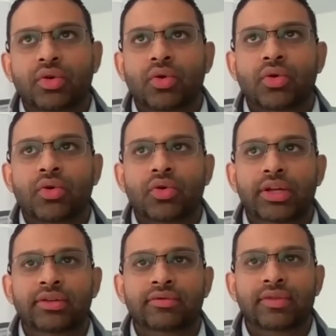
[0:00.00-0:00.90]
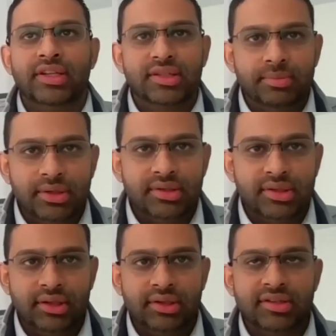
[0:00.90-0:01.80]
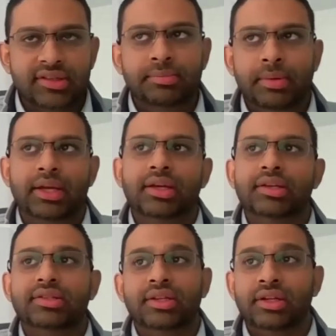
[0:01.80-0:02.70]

or investments in the space